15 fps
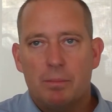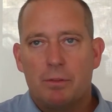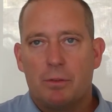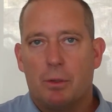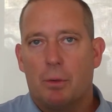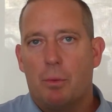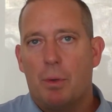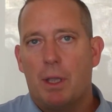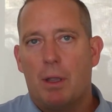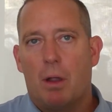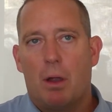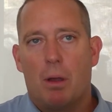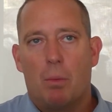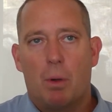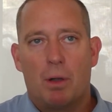so we
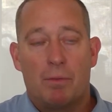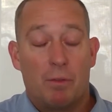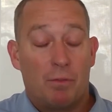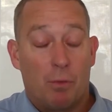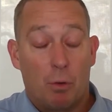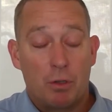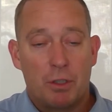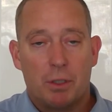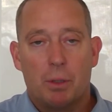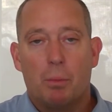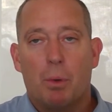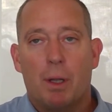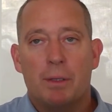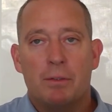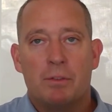are one of the fortunate
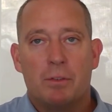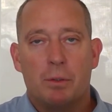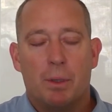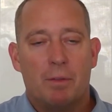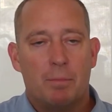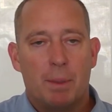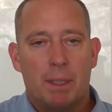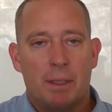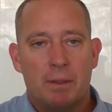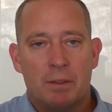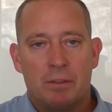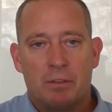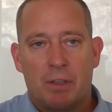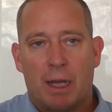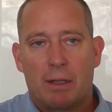ones to have been in
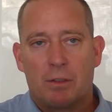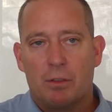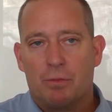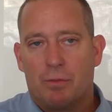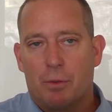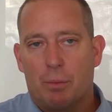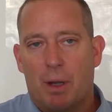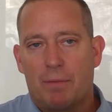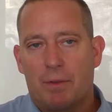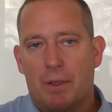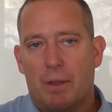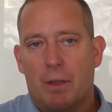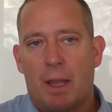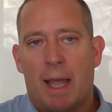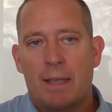this sector for roughly
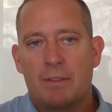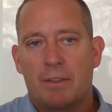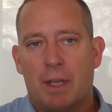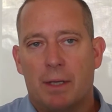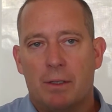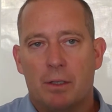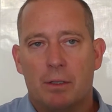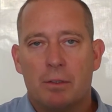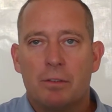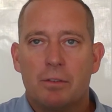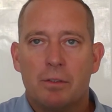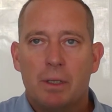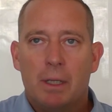the last 10 years.